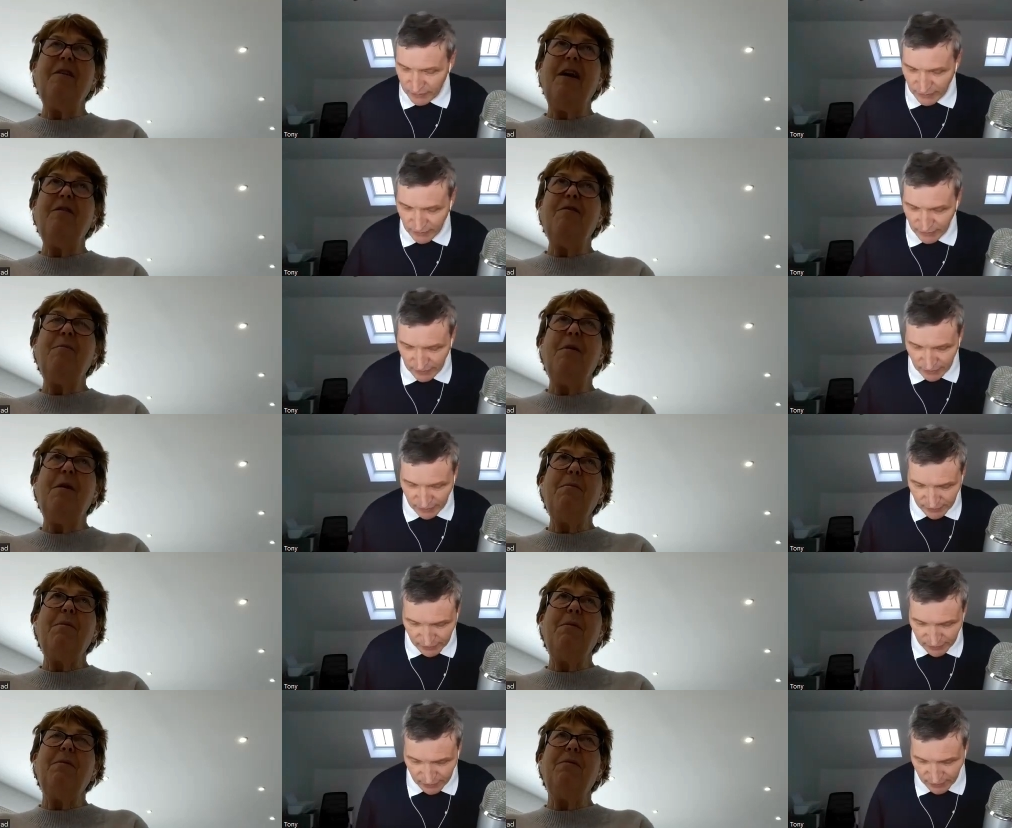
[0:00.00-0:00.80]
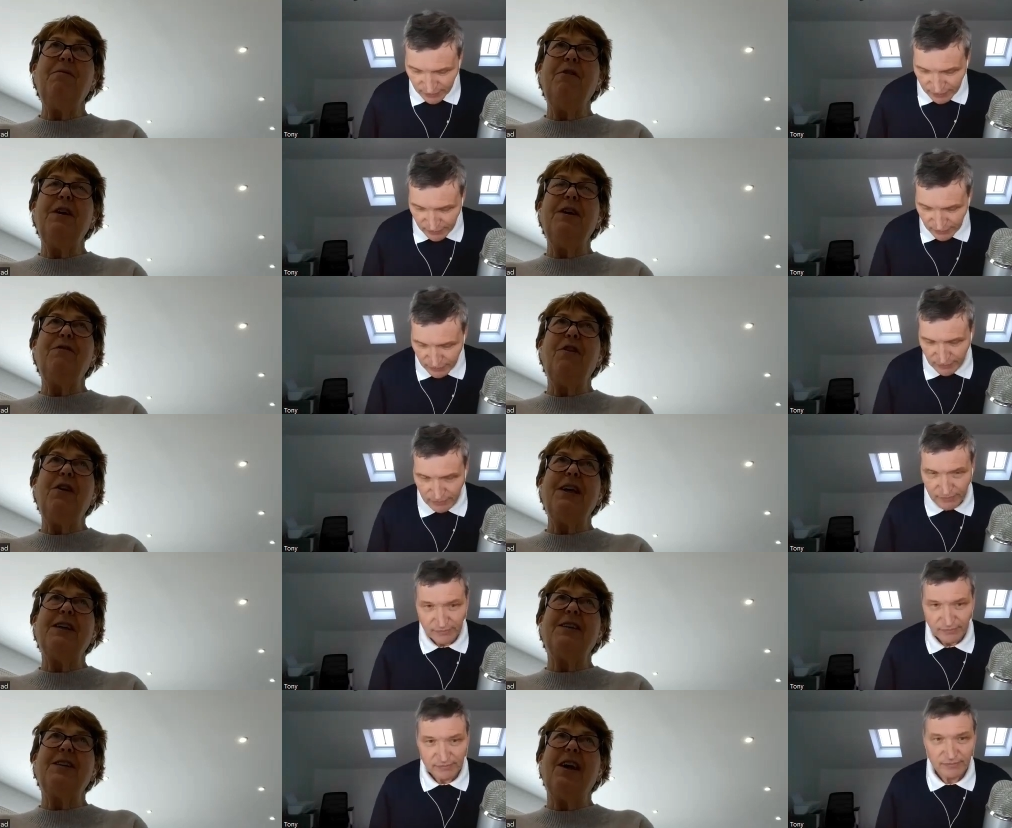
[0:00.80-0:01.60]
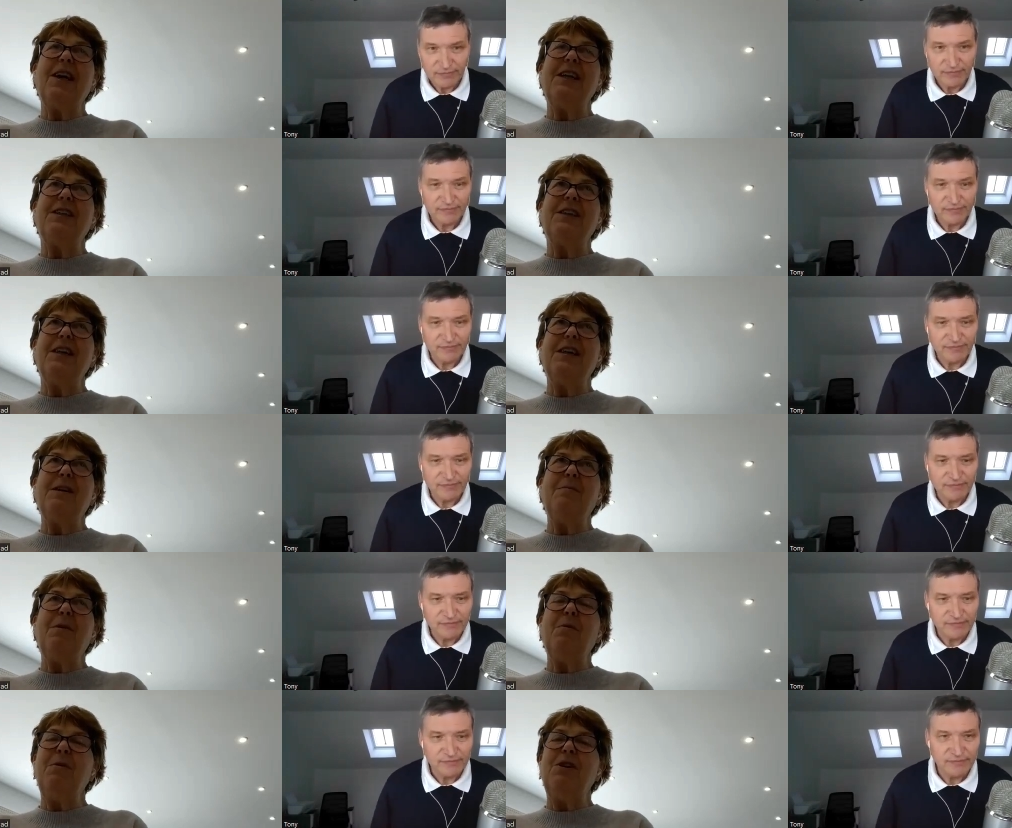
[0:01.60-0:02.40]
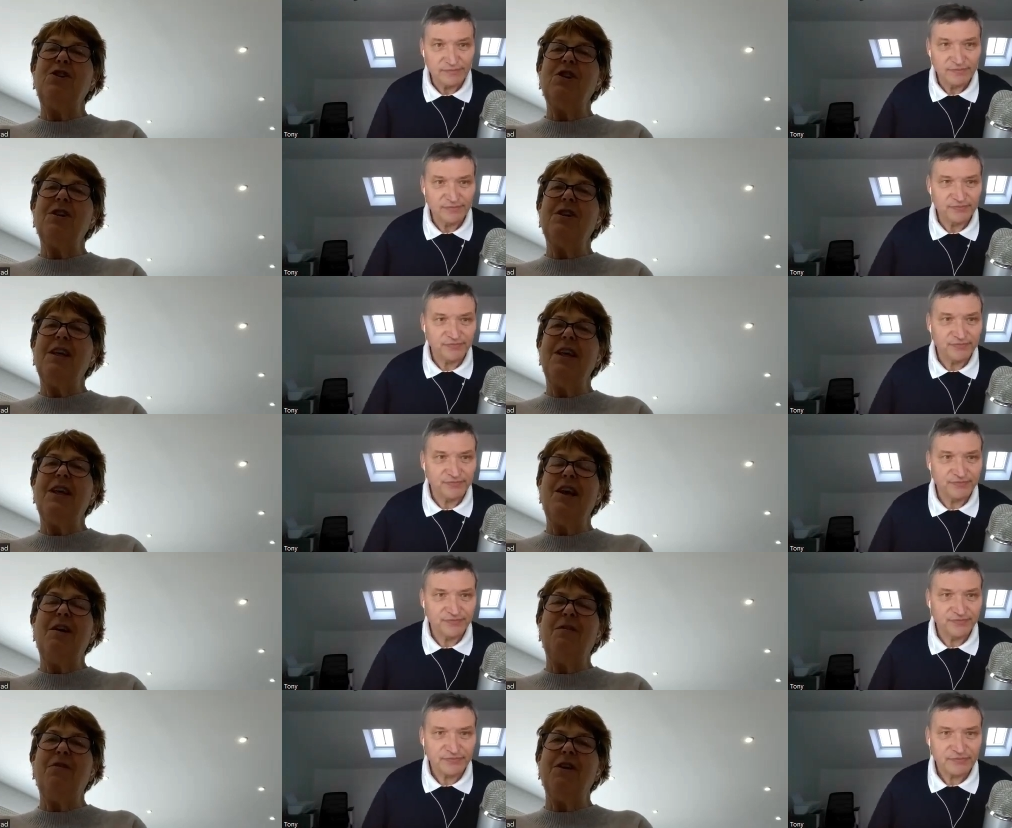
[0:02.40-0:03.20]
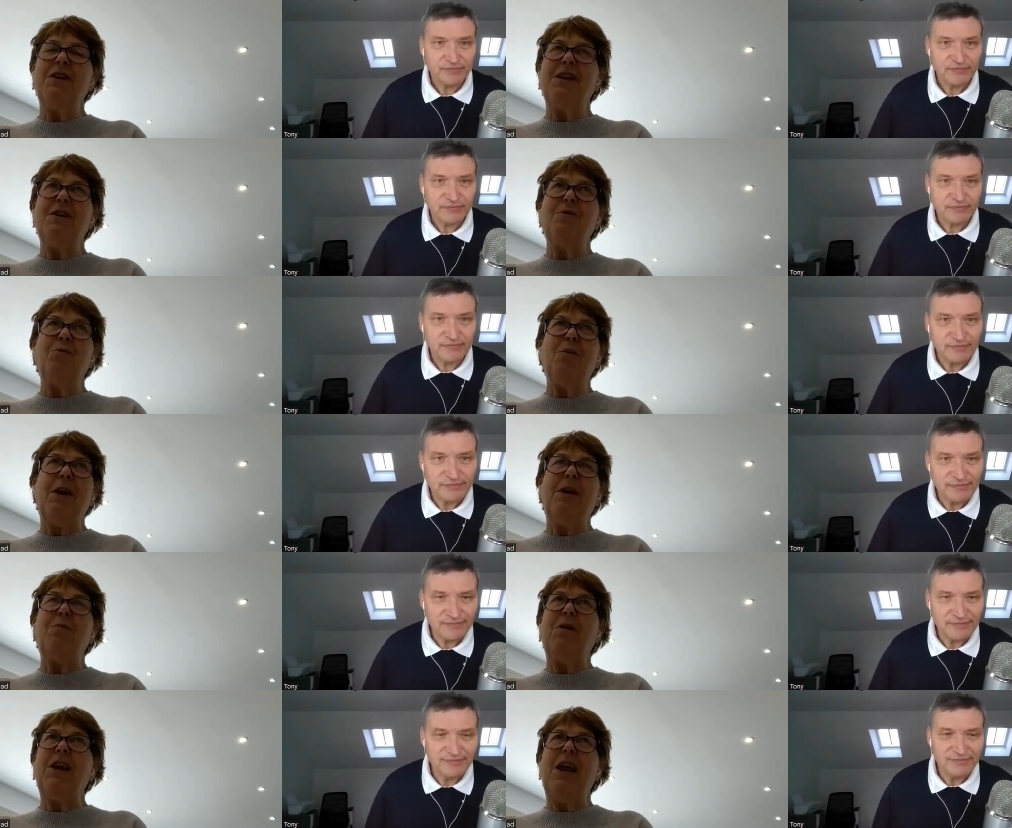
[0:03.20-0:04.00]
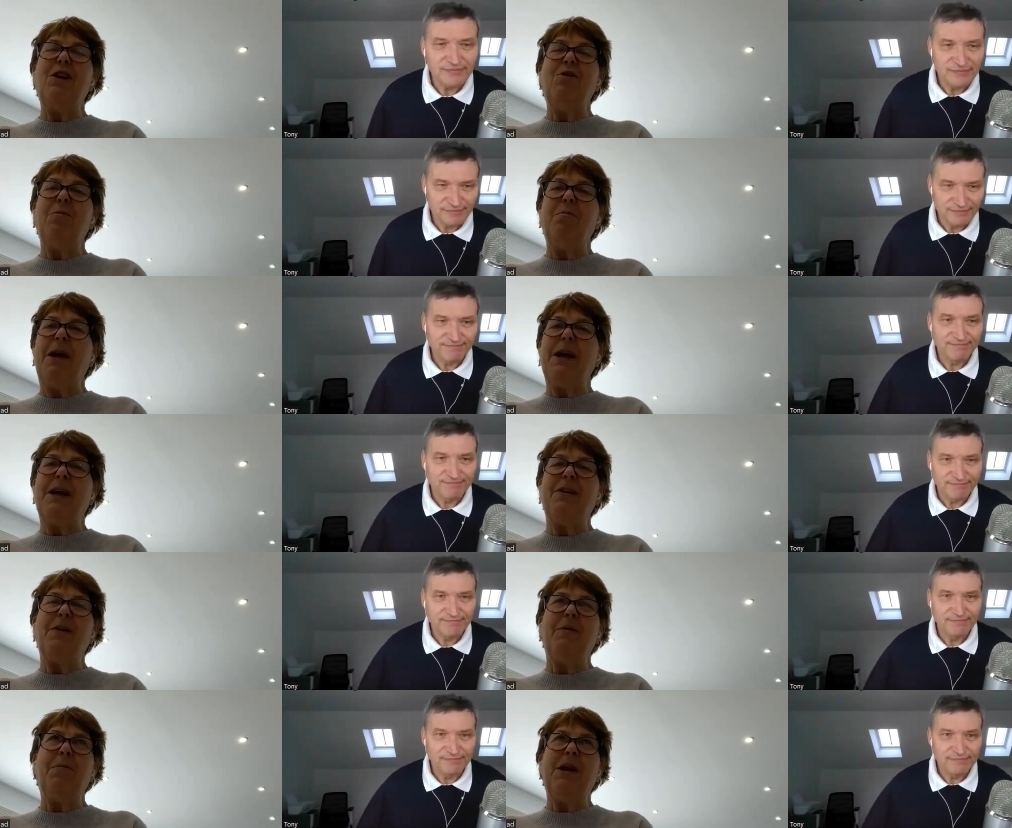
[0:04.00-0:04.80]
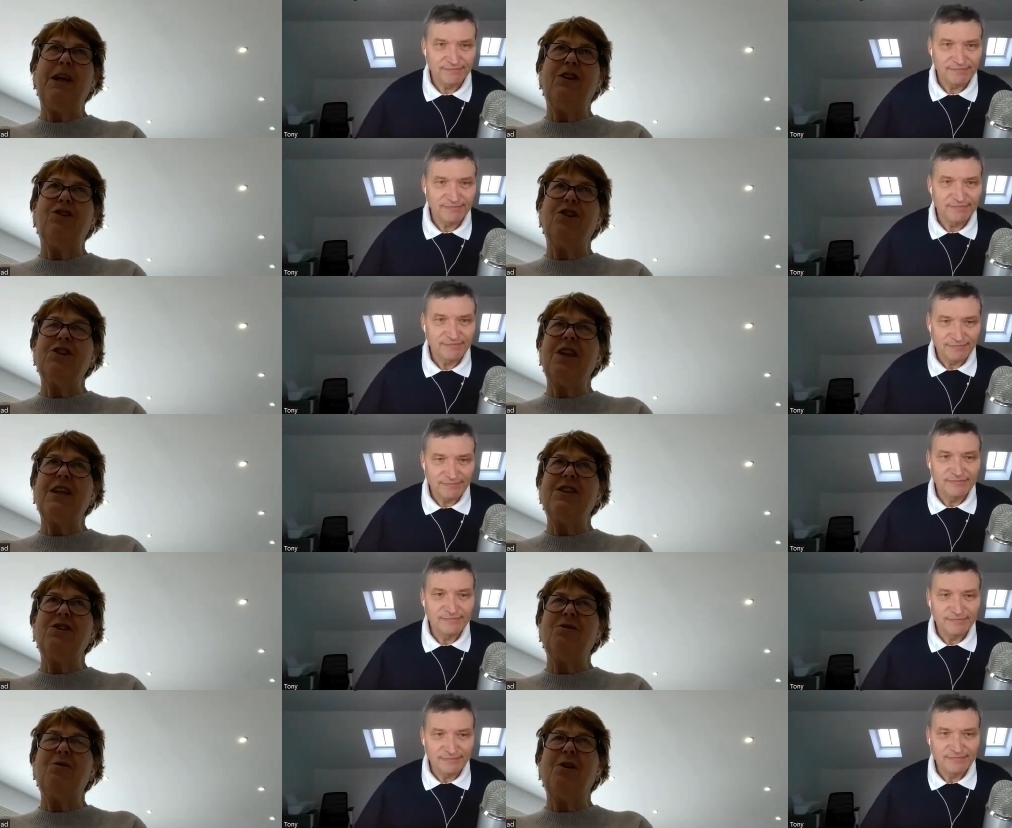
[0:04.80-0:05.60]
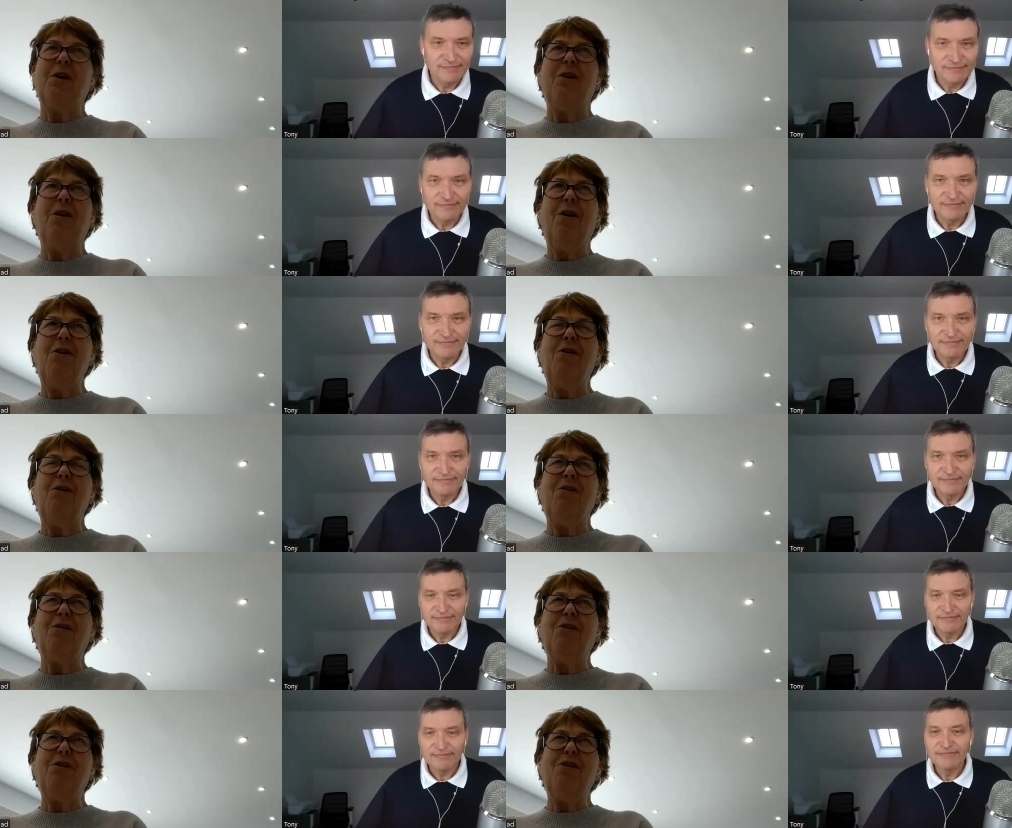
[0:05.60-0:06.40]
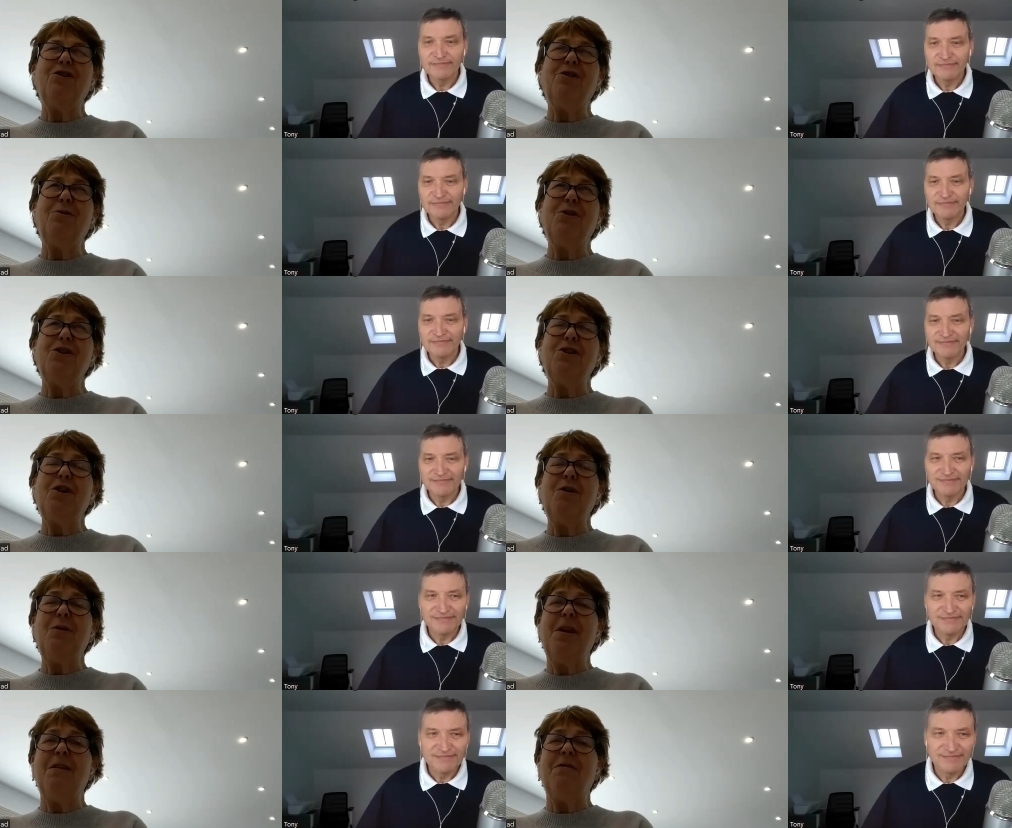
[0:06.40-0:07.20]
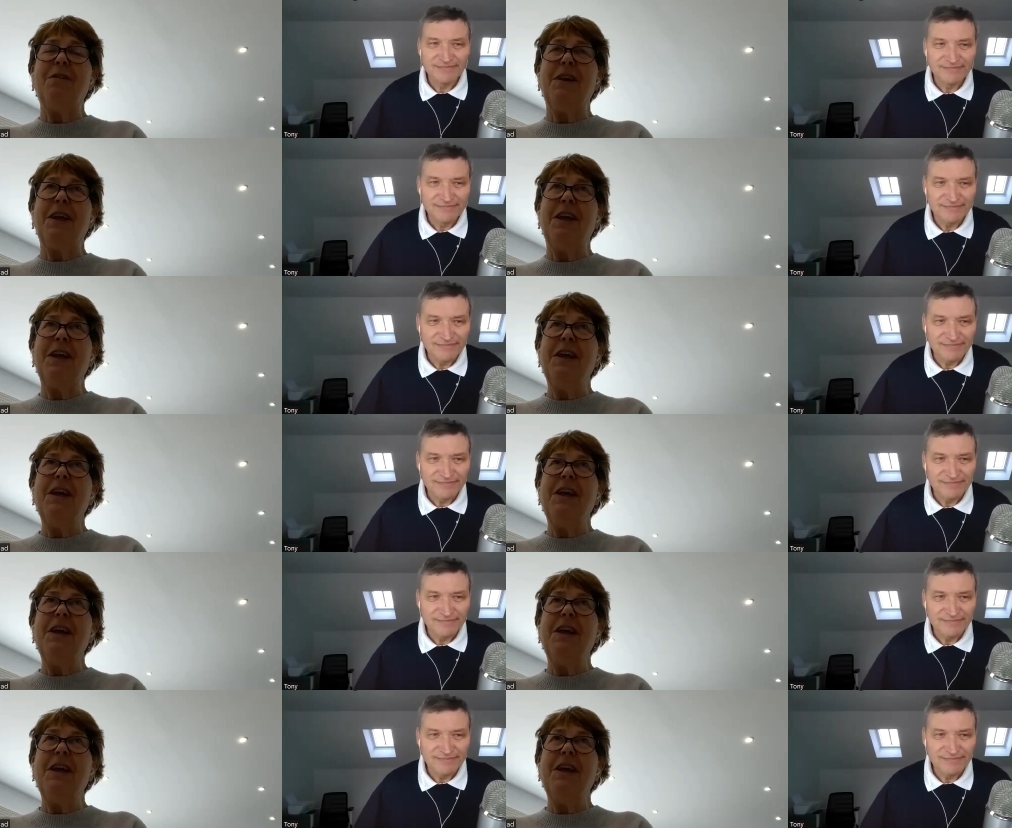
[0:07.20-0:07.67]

Speaker 1: I remember feeling very excited. I mean, we just did love her, didn't we? And when I look back at the pictures, I still go, oh, God, she was so lovely.